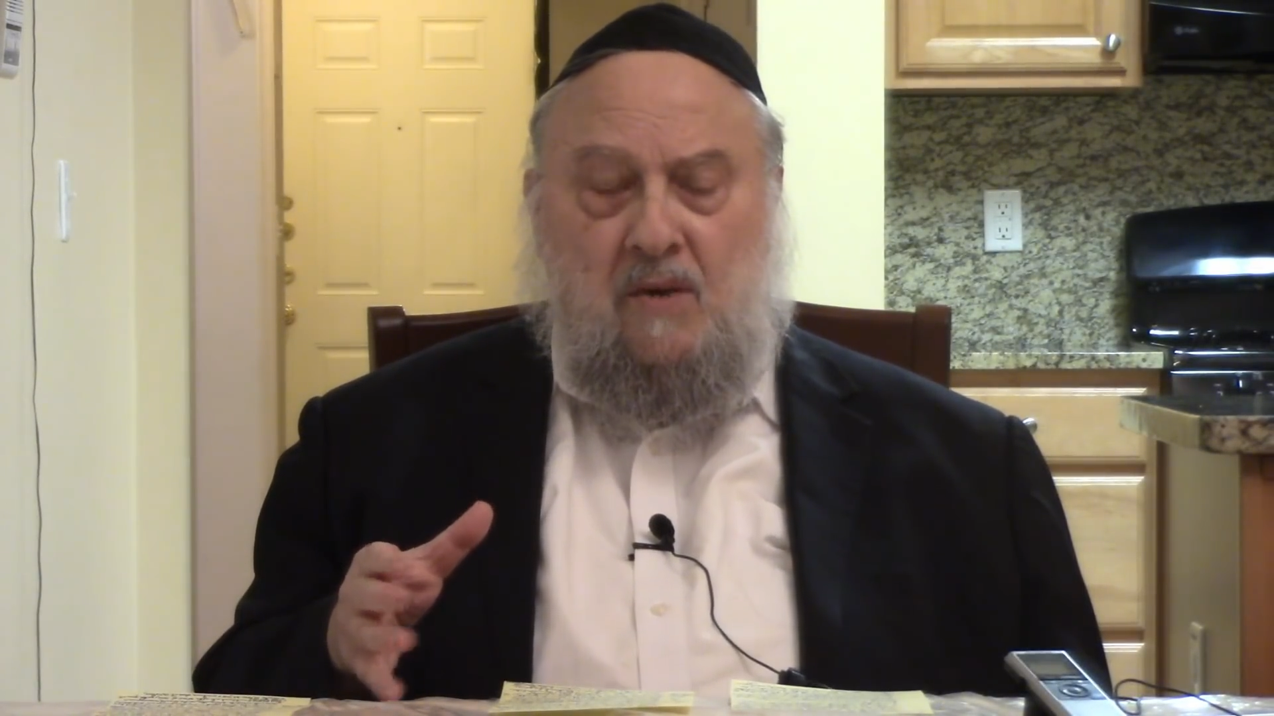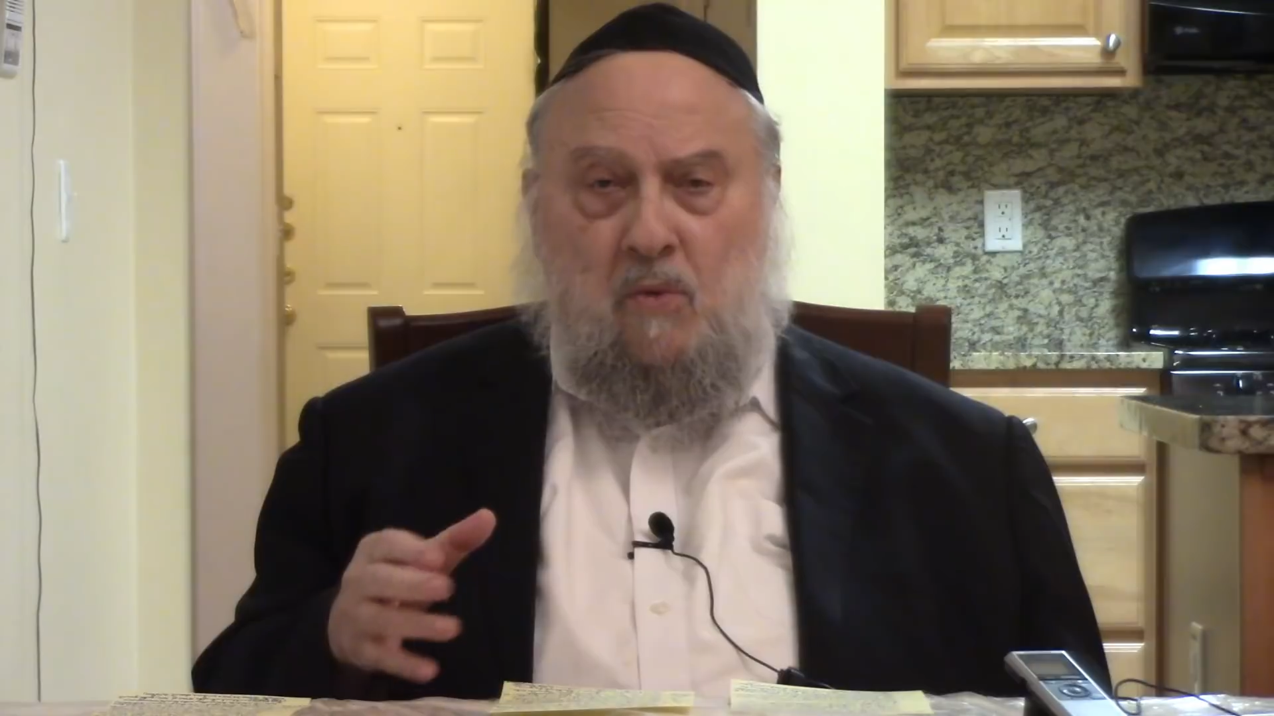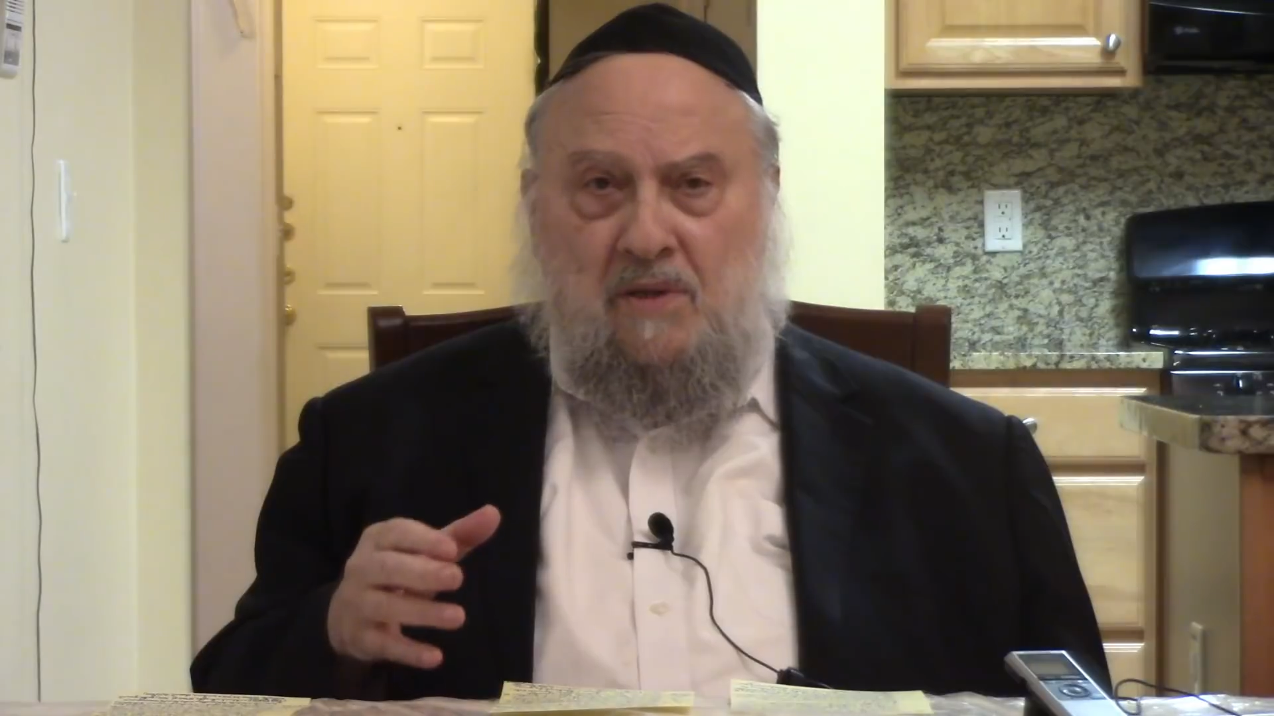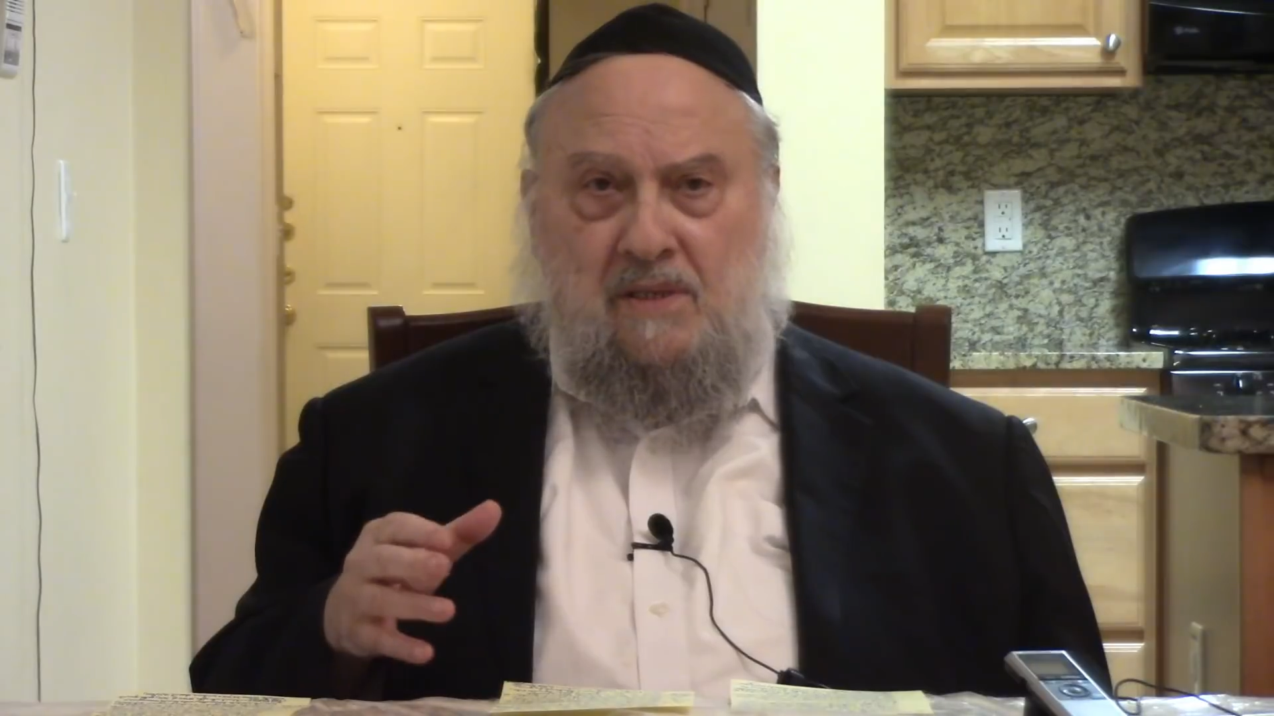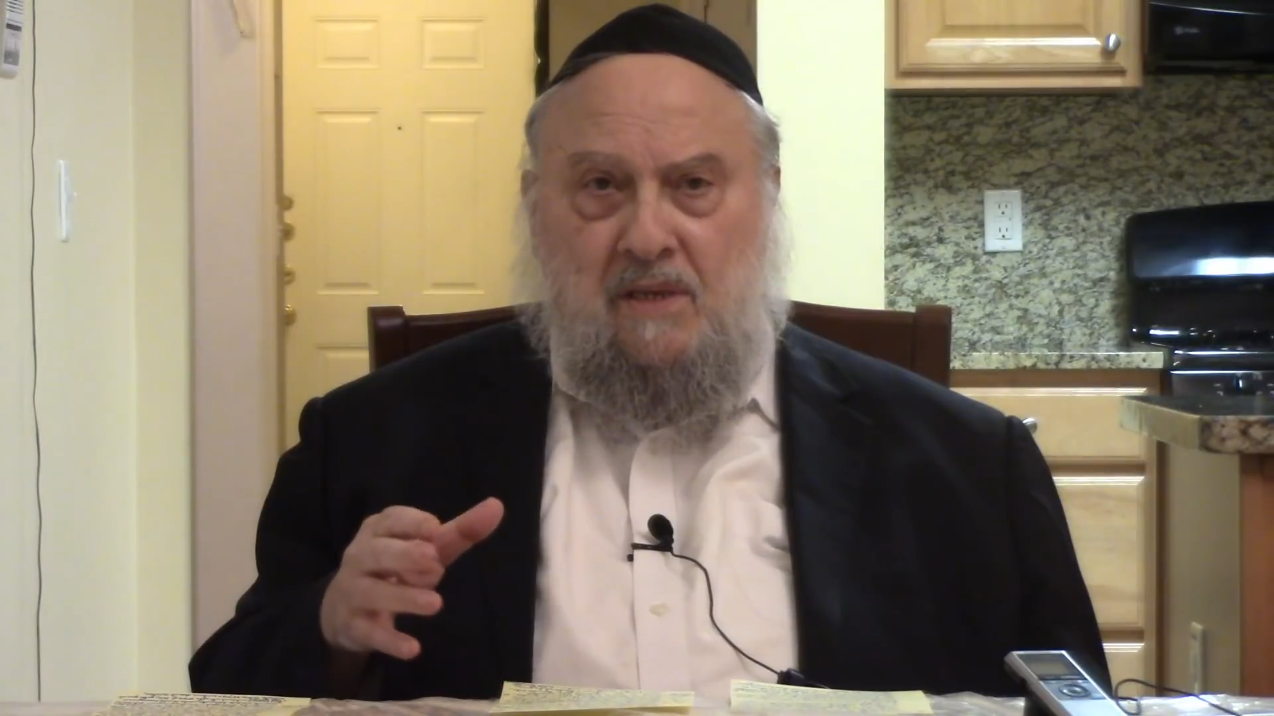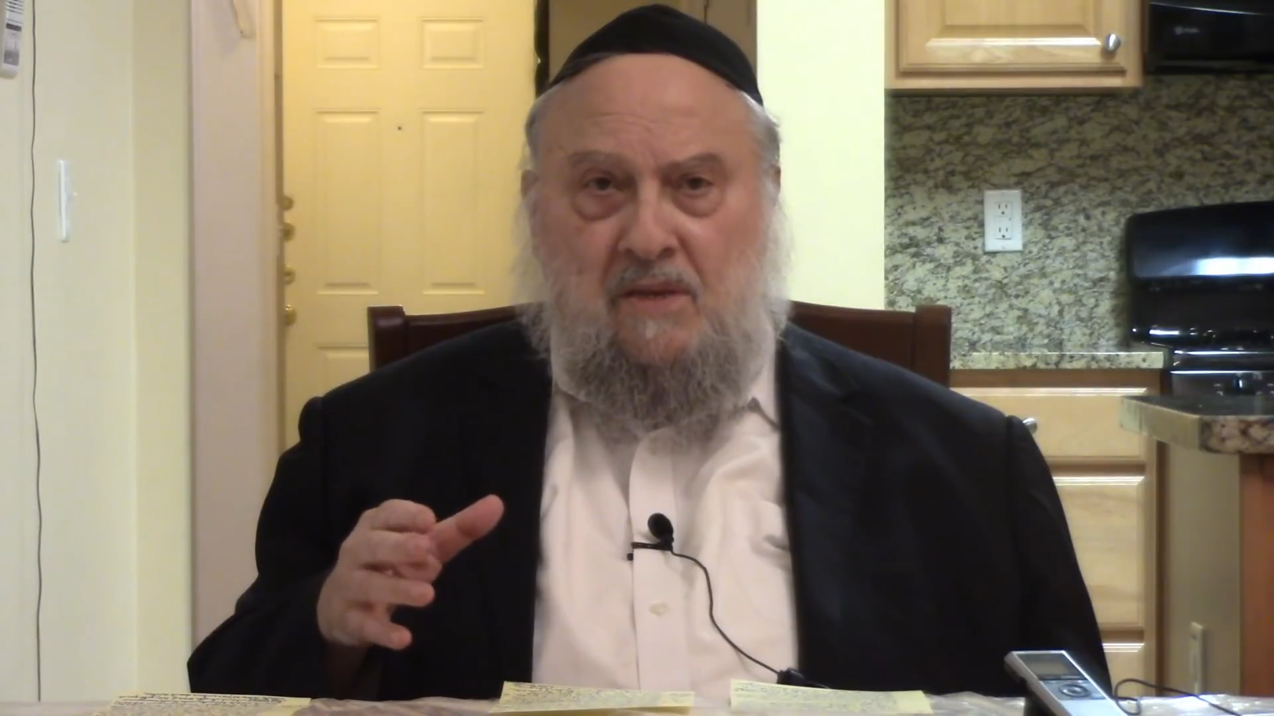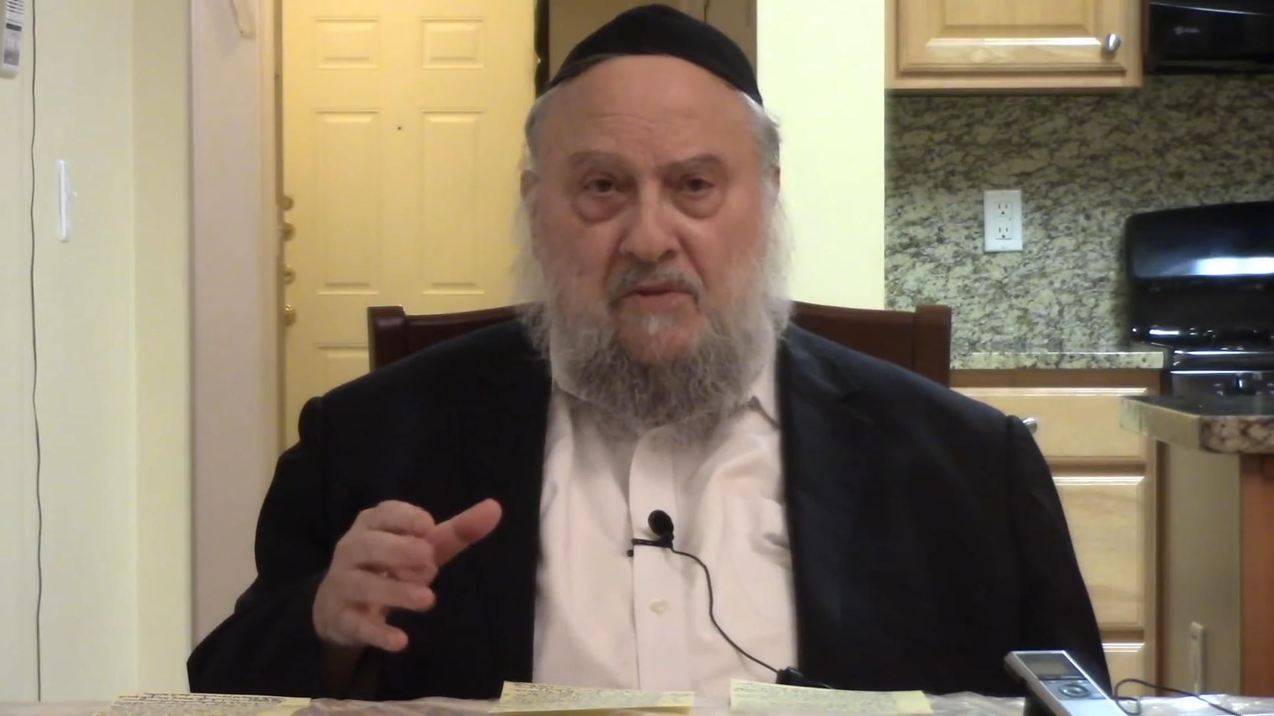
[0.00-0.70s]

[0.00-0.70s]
was